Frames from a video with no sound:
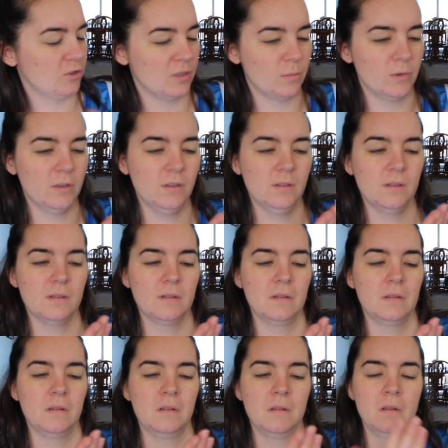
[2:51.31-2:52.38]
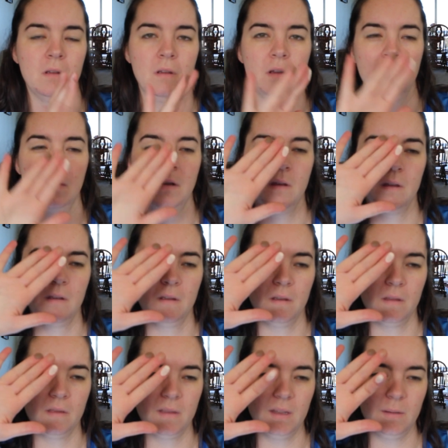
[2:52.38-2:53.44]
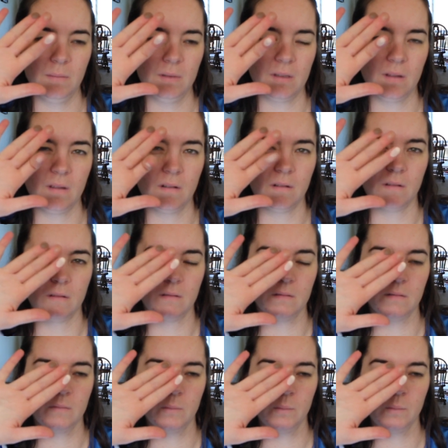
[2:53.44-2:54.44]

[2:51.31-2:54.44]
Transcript: shimmers. This one's a little